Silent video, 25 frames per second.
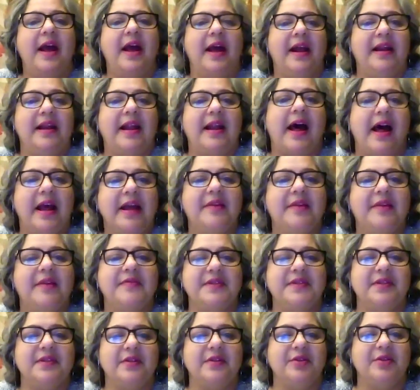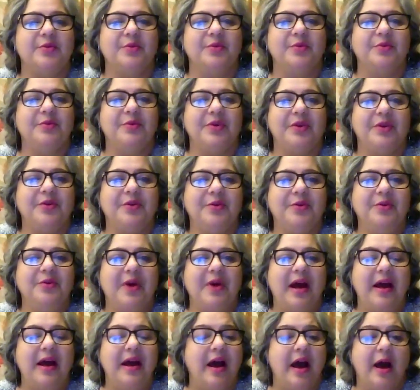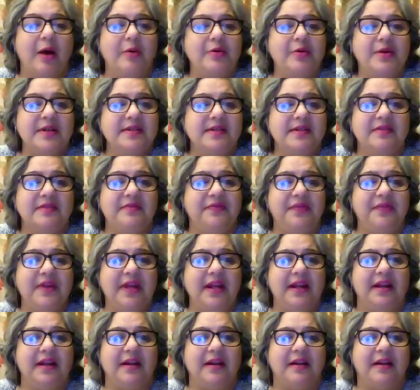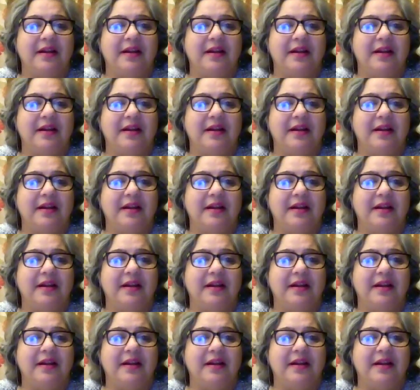lives in you. How does it feel?